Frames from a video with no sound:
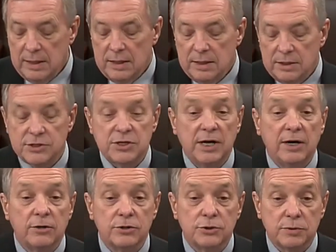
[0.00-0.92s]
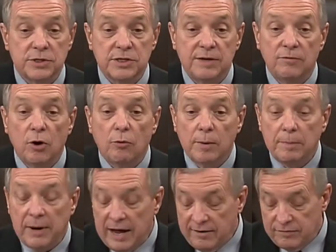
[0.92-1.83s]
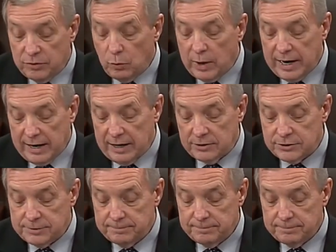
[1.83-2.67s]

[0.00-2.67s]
The senators received no reply from the White House.